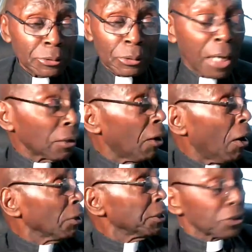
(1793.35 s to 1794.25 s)
You got
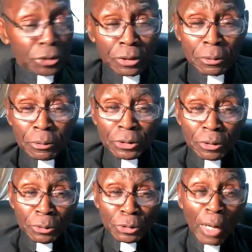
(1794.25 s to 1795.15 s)
all these shoes,
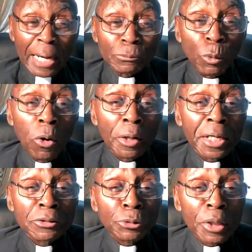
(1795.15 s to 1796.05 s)
shoes you hadn't worn
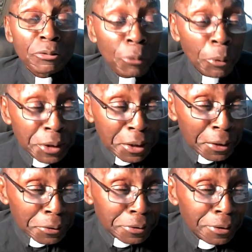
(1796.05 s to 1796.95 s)
in three or four
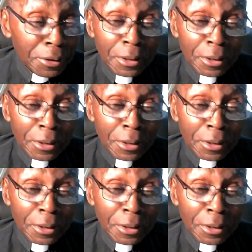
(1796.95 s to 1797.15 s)
years,